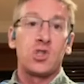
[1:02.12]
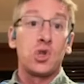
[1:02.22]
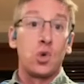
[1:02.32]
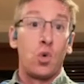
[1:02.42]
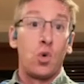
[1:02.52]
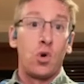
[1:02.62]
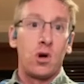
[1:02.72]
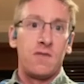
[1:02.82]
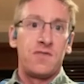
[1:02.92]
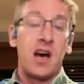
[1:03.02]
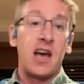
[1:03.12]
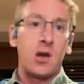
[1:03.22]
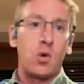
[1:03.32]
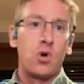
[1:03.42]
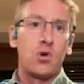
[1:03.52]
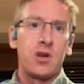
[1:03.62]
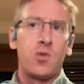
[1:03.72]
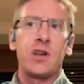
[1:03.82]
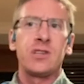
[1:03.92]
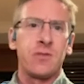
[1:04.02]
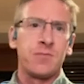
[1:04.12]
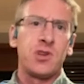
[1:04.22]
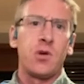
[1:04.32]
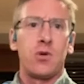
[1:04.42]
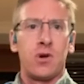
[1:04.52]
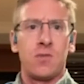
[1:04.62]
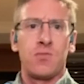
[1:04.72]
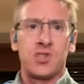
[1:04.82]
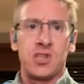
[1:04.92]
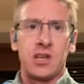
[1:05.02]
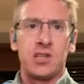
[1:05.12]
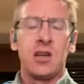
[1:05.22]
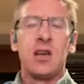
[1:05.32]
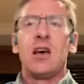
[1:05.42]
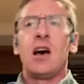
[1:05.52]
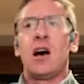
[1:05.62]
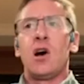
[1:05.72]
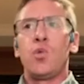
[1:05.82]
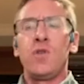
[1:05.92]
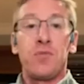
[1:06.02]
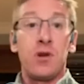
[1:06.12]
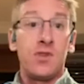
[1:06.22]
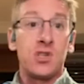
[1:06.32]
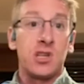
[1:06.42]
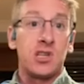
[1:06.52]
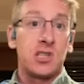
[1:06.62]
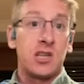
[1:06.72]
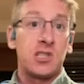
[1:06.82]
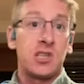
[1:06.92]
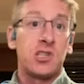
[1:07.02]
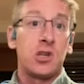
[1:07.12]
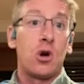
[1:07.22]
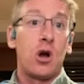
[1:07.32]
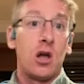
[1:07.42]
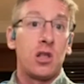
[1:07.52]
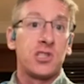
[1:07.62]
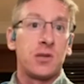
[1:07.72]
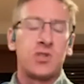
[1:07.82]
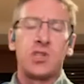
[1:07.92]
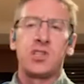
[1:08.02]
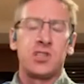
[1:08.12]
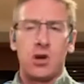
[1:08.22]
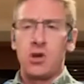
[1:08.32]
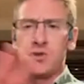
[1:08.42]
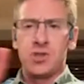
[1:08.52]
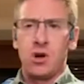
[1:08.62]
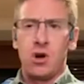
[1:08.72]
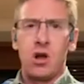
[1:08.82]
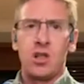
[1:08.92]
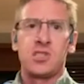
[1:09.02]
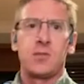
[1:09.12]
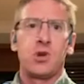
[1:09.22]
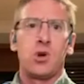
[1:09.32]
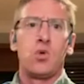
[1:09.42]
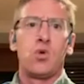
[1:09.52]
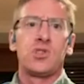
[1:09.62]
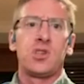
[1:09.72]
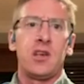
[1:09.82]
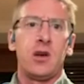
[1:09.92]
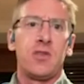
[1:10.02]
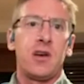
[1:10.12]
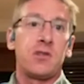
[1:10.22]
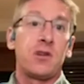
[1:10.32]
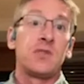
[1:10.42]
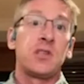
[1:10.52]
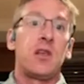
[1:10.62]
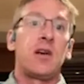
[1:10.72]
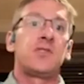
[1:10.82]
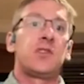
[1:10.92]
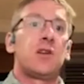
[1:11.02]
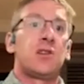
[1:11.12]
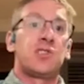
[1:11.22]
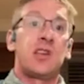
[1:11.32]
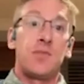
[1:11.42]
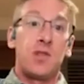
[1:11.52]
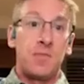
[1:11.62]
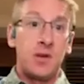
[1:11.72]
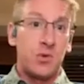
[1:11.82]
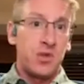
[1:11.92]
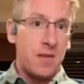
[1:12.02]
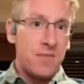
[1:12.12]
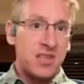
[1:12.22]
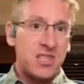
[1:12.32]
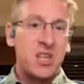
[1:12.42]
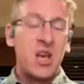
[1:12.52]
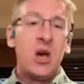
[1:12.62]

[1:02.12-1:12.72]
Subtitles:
score of diet quality range from 0 to 100%. We previously assessed this in our HOLISM. So this is using our HOLISM cohort, so the Health Outcomes and Lifestyle in a Sample of People with MS,